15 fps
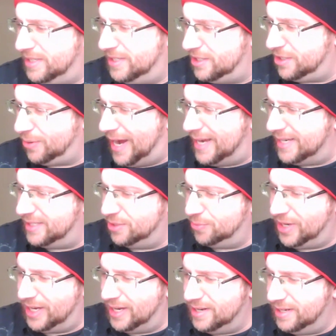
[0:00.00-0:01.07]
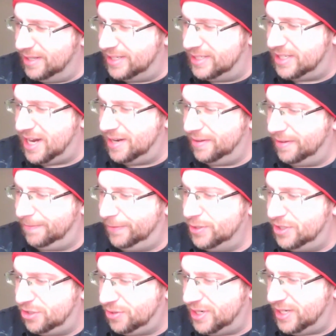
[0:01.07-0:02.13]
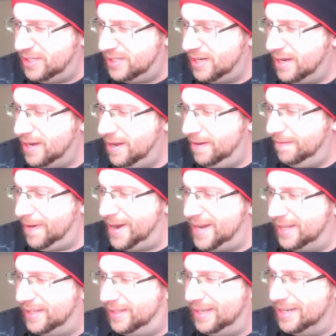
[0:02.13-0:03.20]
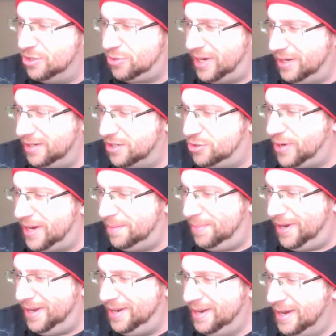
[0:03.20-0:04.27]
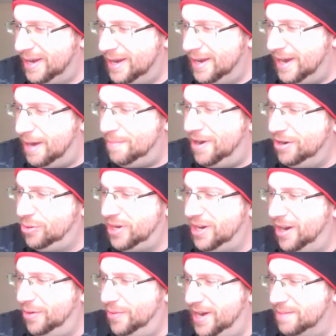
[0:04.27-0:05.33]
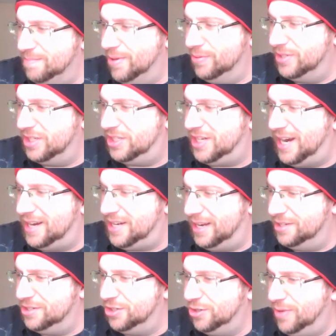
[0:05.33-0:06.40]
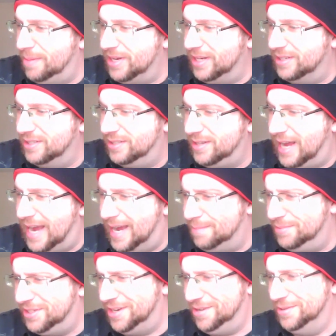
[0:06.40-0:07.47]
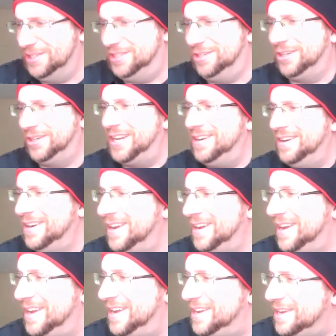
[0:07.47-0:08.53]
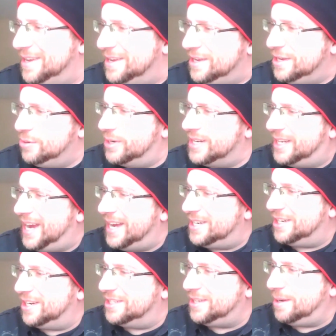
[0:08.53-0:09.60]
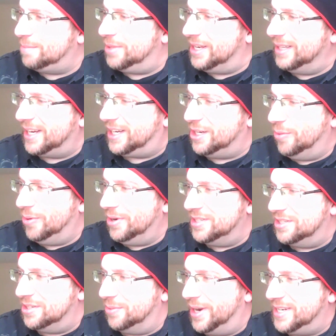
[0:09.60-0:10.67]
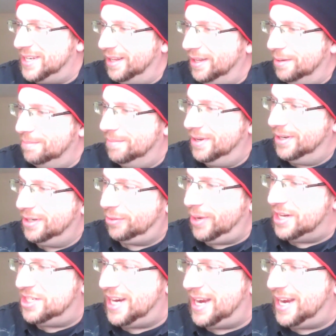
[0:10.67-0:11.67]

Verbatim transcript: My sister asks as we get into the shade of the first trees, finding a thin trail to tread upon. I'm hungry already, moans the chat challenger, rubbing his abs under his jerkin. You can catch us something like you always do, I tell him. Great